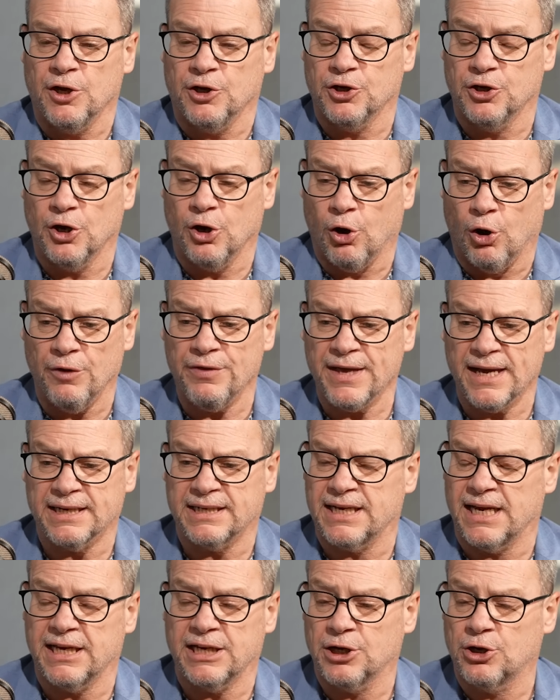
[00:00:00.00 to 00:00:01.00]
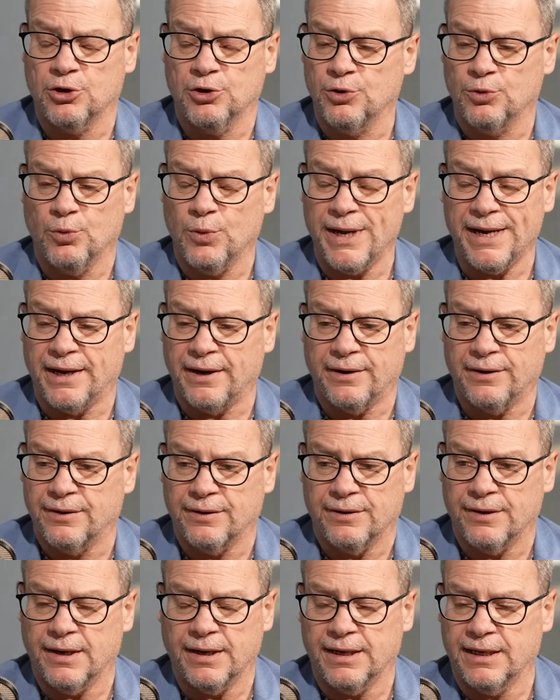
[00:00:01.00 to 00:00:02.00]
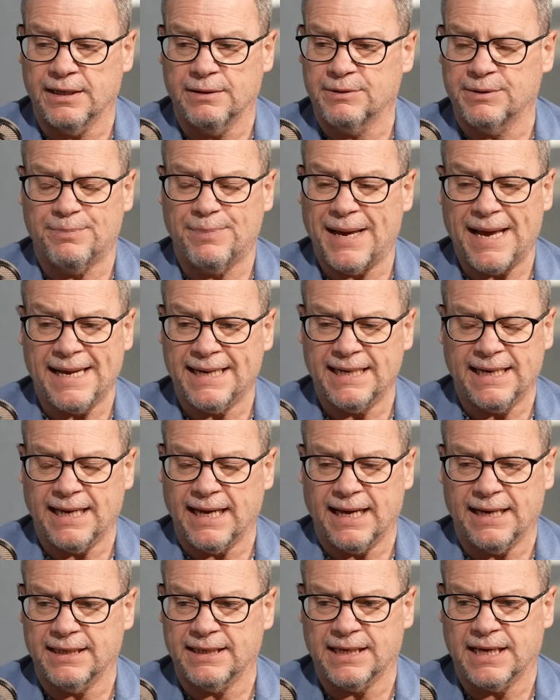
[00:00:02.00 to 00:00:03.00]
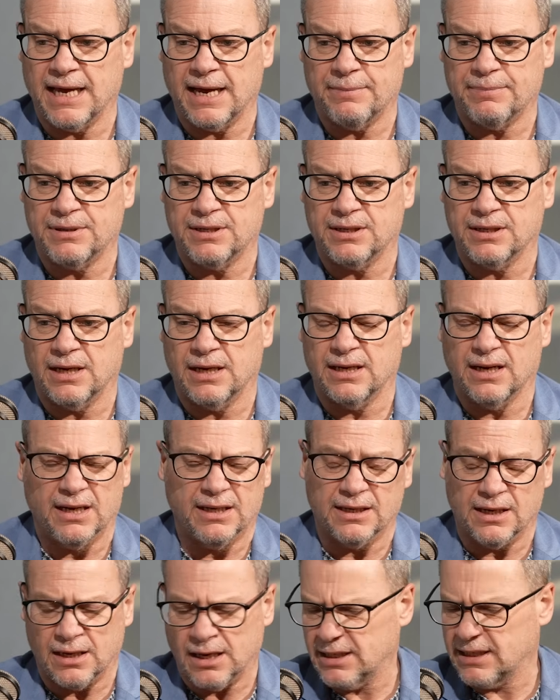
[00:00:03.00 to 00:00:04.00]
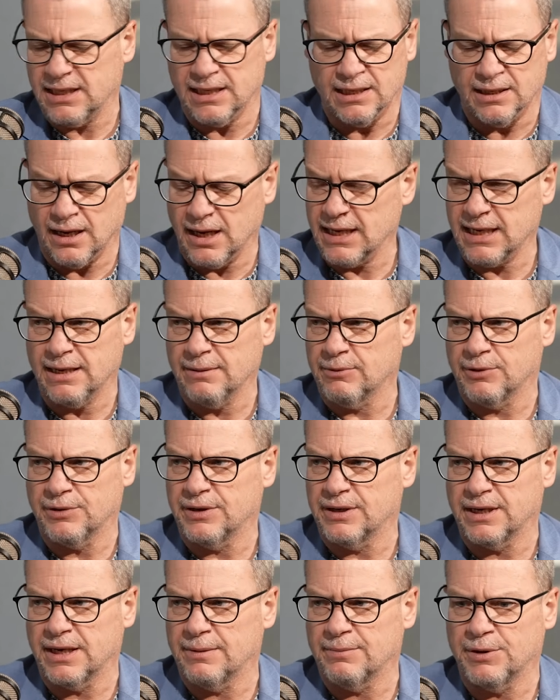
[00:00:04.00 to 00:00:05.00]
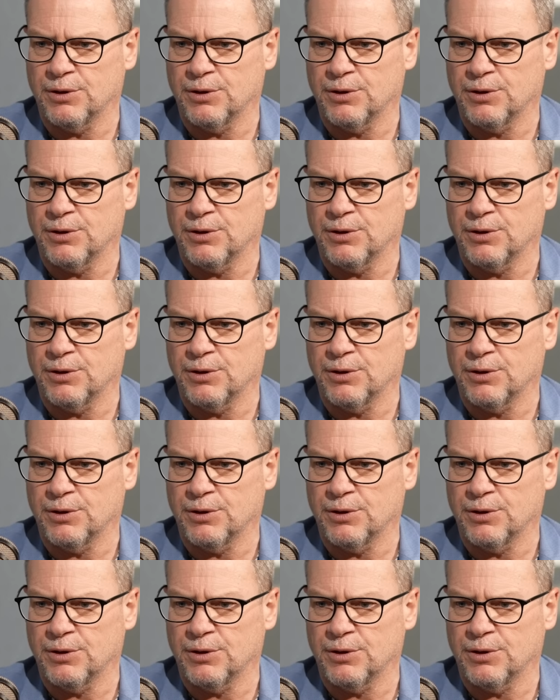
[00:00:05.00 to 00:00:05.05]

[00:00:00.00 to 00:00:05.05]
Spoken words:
You know, on that day, he couldn't win. He was badly handicapped, and I didn't like him on the day.